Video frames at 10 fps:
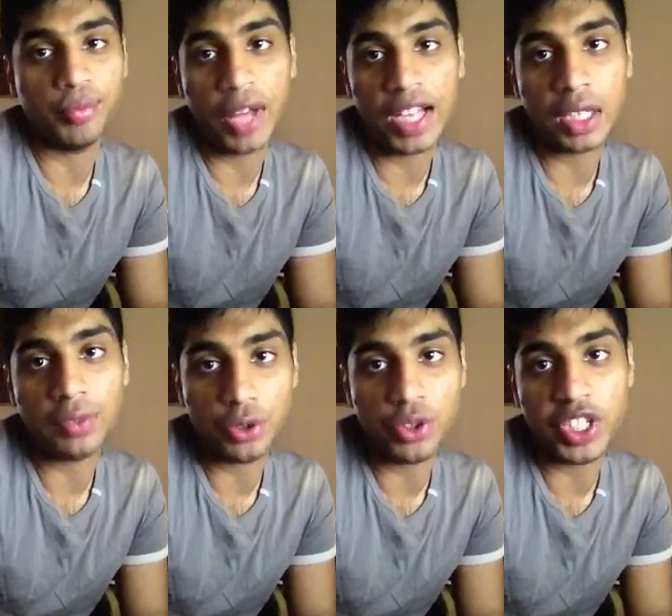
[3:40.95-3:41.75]
I
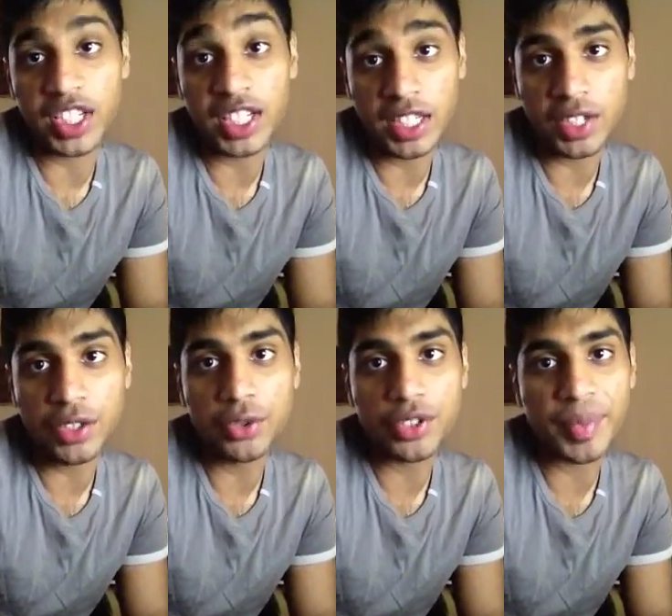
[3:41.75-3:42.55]
cover usually Canadian
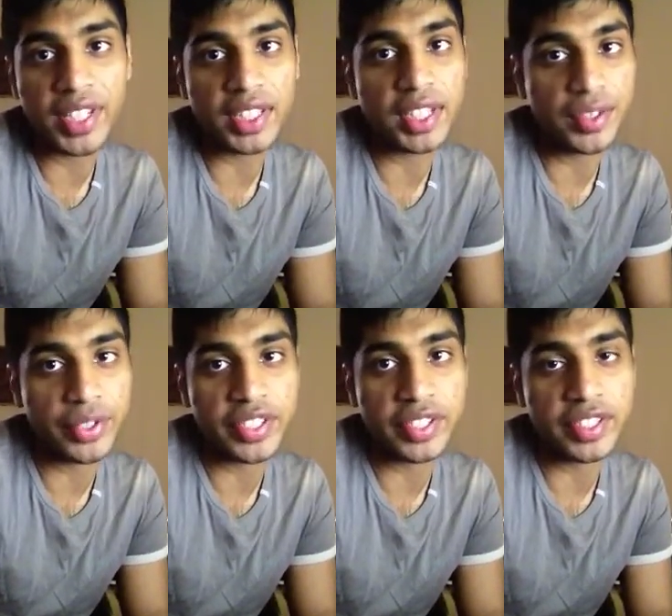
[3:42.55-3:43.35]
news, but this
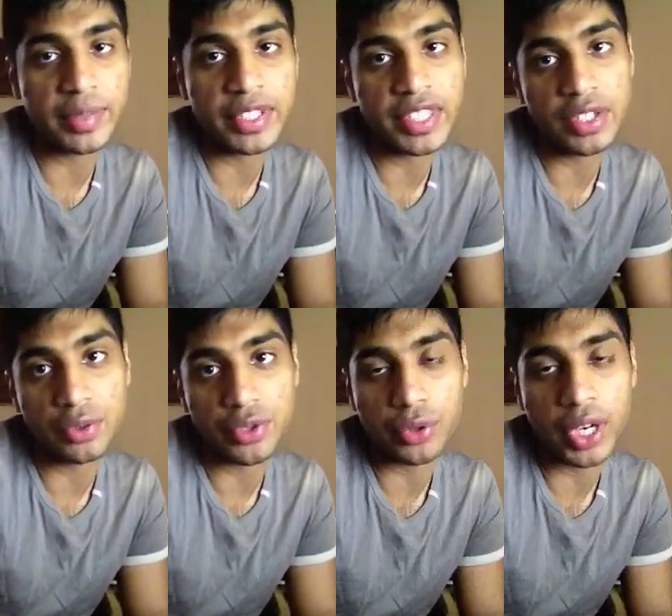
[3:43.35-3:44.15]
wasn't the CBC
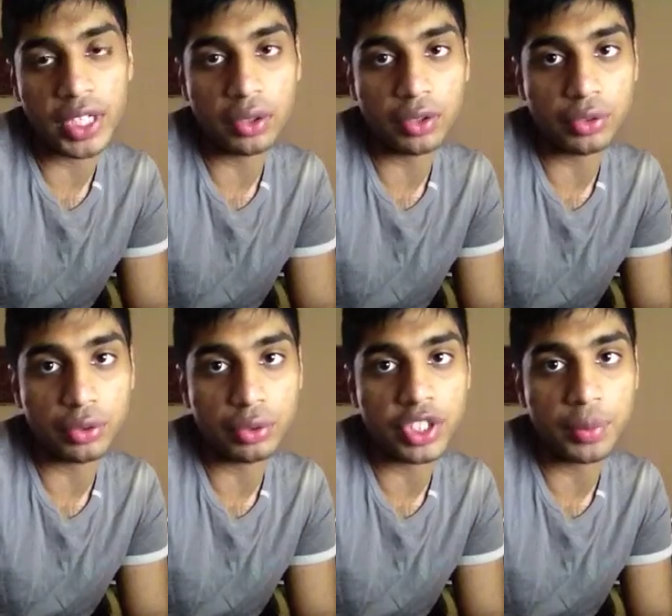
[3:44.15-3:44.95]
news, so I can also
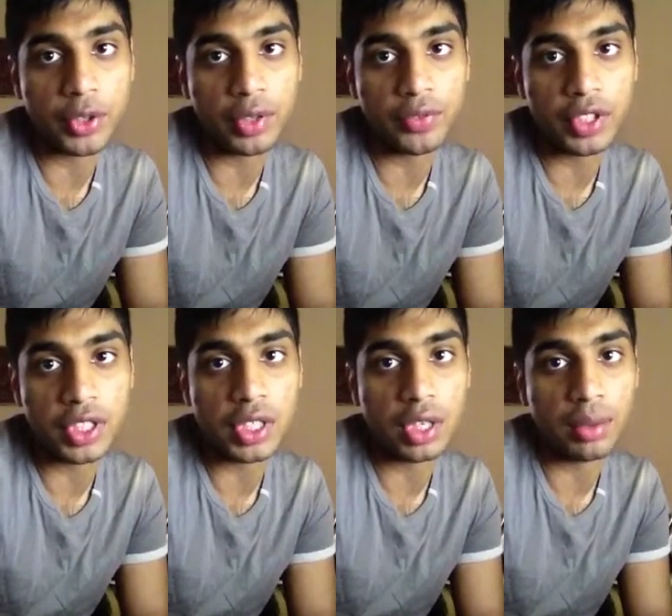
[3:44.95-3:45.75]
do some of
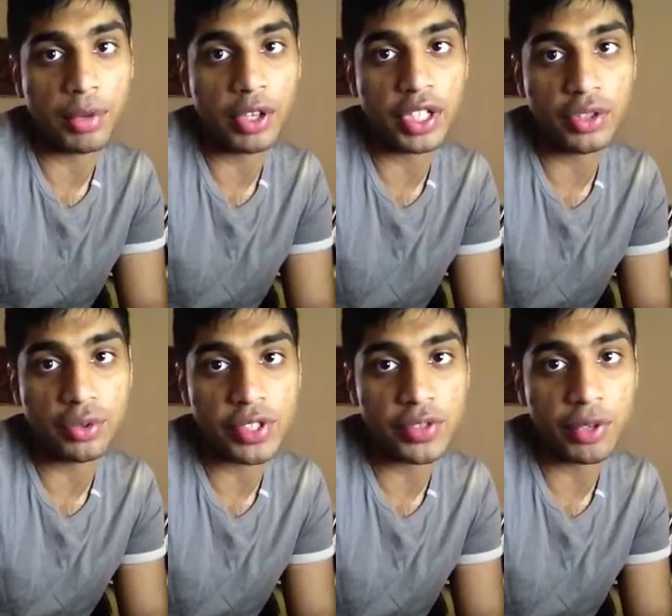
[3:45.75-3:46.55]
the American
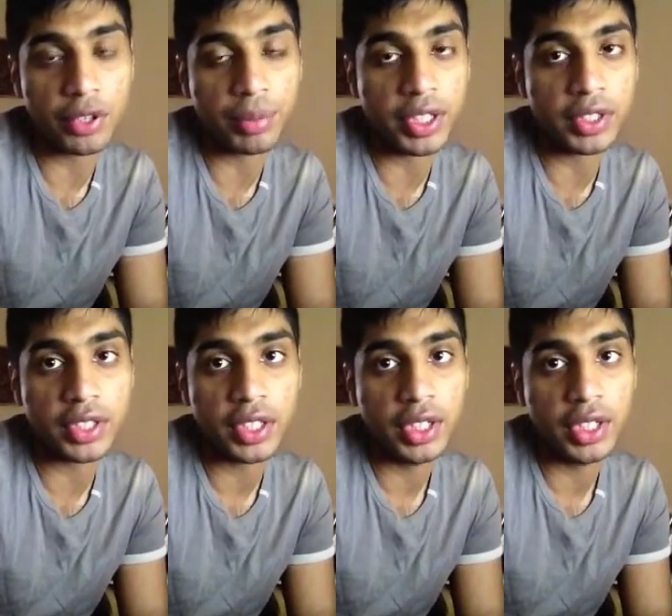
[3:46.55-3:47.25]
news as well. But